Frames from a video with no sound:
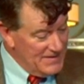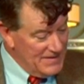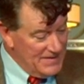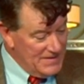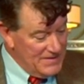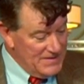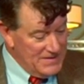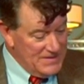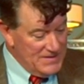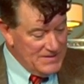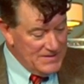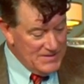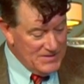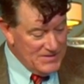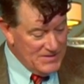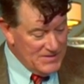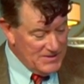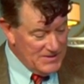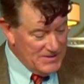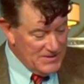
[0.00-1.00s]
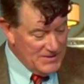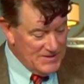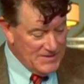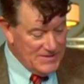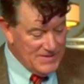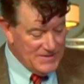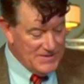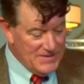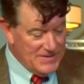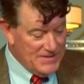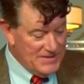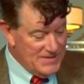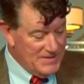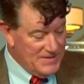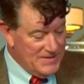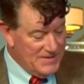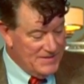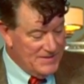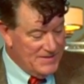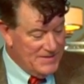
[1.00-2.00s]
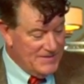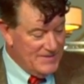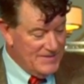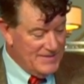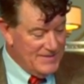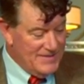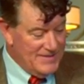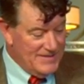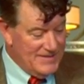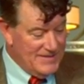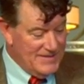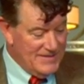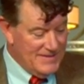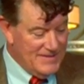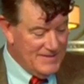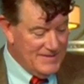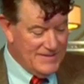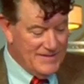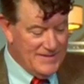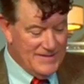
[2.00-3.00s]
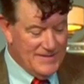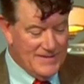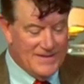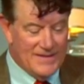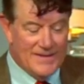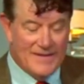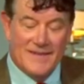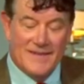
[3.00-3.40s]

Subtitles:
This person isn't speaking.